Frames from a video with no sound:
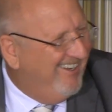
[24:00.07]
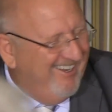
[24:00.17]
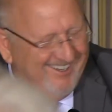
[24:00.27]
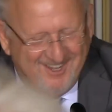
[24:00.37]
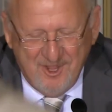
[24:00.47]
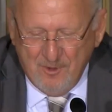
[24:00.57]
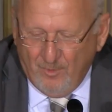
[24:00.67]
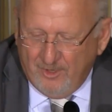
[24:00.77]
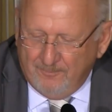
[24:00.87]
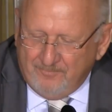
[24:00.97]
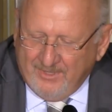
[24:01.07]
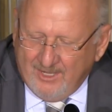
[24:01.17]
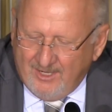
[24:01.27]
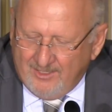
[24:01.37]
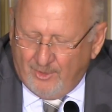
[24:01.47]
Yeah. Well,
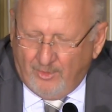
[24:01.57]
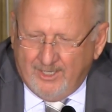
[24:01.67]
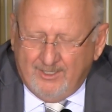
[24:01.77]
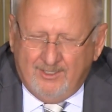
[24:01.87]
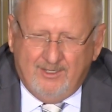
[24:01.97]
you know,